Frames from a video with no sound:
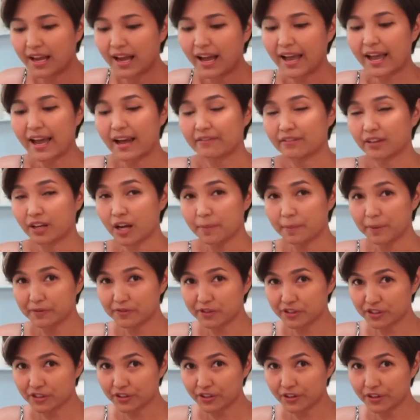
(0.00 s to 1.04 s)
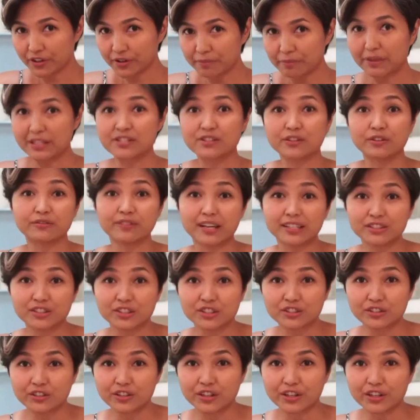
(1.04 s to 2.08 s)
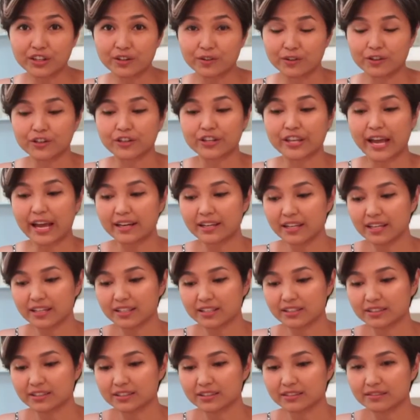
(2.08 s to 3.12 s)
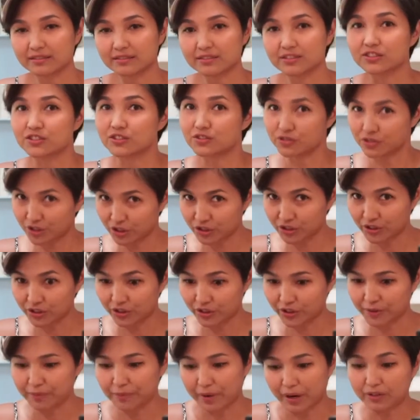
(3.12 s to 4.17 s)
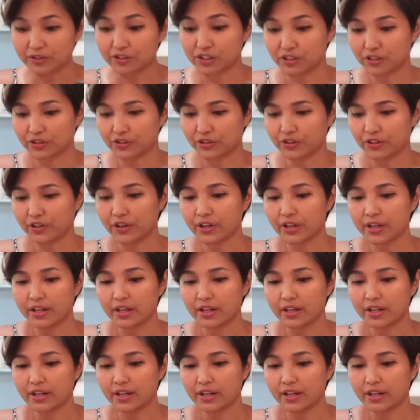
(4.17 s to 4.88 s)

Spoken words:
I have a cup of sugar, muscovado sugar or organic sugar, brown sugar.